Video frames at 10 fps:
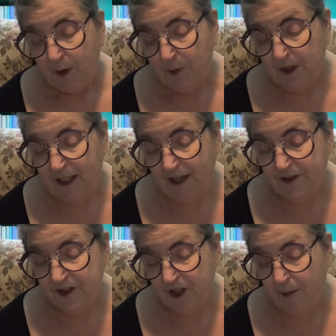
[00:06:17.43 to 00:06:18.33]
were allowed
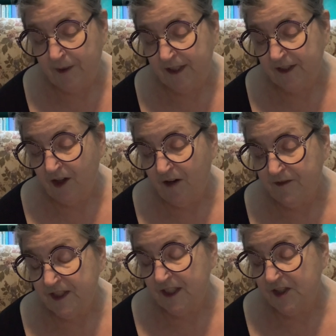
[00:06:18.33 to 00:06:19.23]
to dominate the
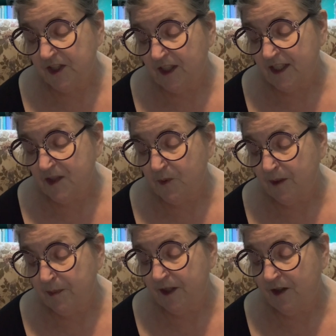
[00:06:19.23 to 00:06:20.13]
conversation lest we
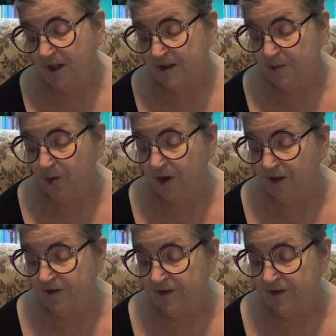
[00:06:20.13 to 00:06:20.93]
appear unsupportive.